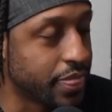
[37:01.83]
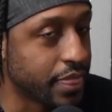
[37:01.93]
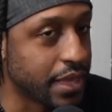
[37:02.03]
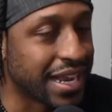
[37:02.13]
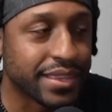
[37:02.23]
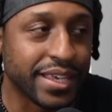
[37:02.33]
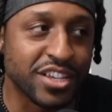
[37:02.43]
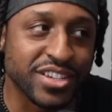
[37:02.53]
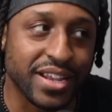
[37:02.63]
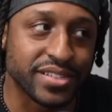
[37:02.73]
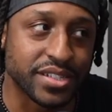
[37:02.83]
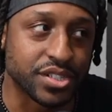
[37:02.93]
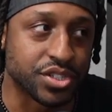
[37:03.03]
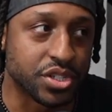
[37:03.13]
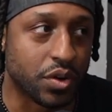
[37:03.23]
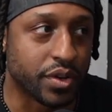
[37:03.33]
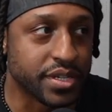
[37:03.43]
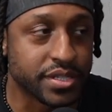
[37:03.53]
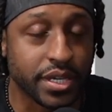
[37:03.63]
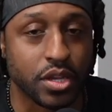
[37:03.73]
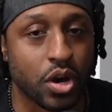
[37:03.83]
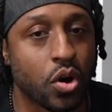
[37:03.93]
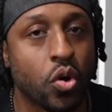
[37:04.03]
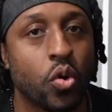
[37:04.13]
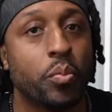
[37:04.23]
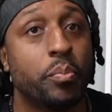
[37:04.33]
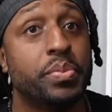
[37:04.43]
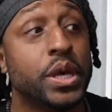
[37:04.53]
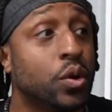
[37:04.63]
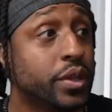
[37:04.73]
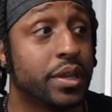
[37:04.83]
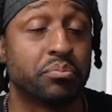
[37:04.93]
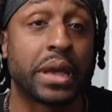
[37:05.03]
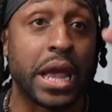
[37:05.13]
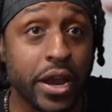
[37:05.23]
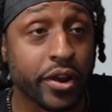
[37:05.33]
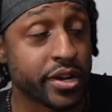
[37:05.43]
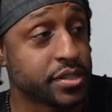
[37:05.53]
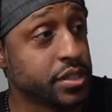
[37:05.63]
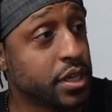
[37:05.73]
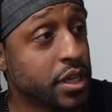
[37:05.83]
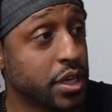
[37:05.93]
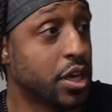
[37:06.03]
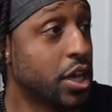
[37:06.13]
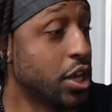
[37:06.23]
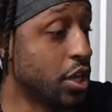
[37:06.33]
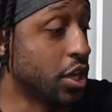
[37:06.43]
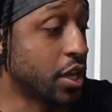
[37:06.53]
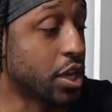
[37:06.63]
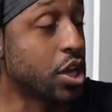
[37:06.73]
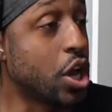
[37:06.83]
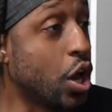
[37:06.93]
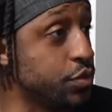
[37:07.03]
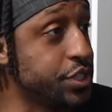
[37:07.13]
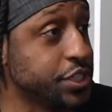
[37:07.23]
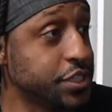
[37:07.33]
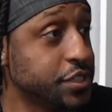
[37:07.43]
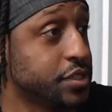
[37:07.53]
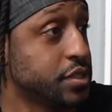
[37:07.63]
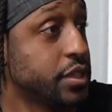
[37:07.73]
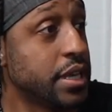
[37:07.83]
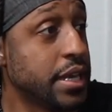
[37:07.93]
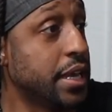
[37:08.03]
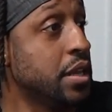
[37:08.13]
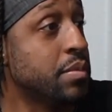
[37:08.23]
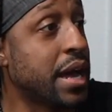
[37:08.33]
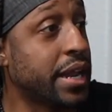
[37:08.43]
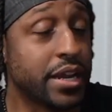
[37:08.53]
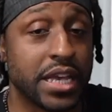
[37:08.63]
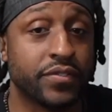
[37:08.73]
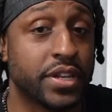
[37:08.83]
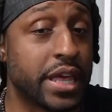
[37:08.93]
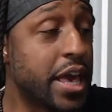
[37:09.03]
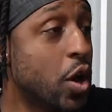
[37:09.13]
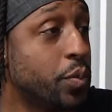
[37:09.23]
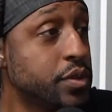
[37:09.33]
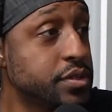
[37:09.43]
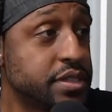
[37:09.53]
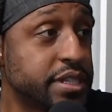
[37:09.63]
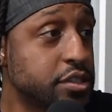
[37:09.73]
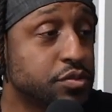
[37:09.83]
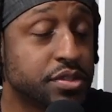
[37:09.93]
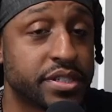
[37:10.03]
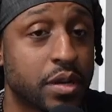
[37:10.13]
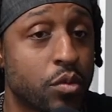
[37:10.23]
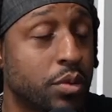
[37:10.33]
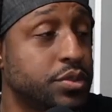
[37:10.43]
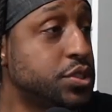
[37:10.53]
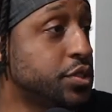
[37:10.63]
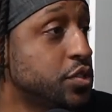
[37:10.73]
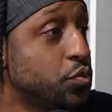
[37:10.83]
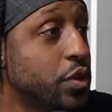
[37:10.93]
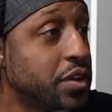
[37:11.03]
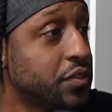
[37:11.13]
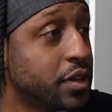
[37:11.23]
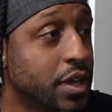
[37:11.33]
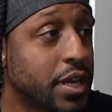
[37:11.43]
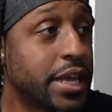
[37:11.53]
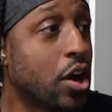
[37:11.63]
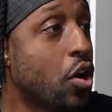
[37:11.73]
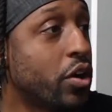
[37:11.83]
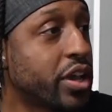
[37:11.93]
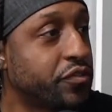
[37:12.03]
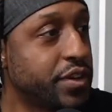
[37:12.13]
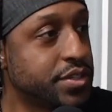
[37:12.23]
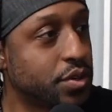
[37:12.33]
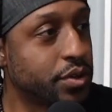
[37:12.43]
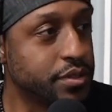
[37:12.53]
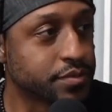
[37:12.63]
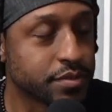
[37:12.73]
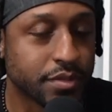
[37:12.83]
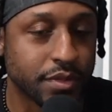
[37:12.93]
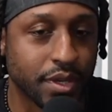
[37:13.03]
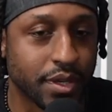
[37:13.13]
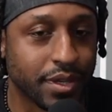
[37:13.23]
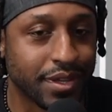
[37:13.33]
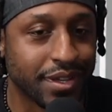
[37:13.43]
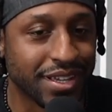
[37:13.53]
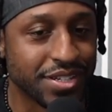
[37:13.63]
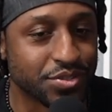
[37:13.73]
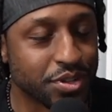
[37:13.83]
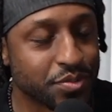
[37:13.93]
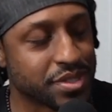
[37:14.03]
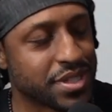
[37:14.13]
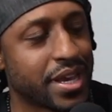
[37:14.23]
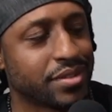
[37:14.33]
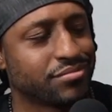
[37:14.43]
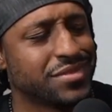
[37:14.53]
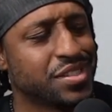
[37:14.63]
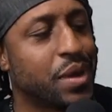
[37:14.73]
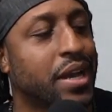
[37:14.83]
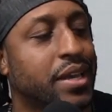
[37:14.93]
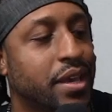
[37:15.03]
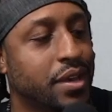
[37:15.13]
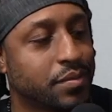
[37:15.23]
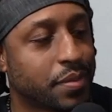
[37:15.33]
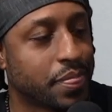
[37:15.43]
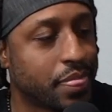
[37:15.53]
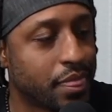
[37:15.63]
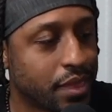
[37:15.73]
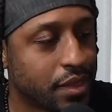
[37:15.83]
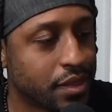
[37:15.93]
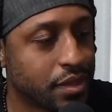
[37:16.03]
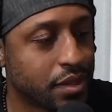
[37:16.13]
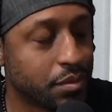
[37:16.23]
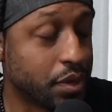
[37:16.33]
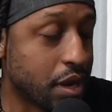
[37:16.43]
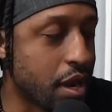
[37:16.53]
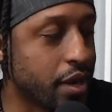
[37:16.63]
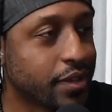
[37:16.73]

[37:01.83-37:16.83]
And I think he tried to say it as a joke. He said the whole building, parents, coaches, anybody here, even the helpers, the UC Santa Barbara students, whatever, they all get free Jordans. Jordan was like, this is my camp. But all right.